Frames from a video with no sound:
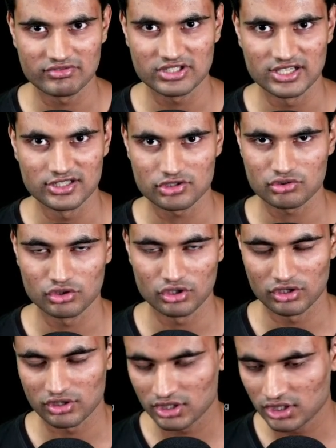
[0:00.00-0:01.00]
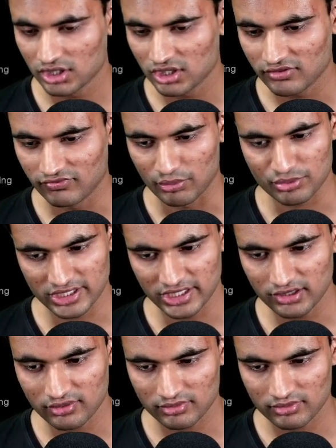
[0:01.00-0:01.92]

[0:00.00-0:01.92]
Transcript: changes to your website.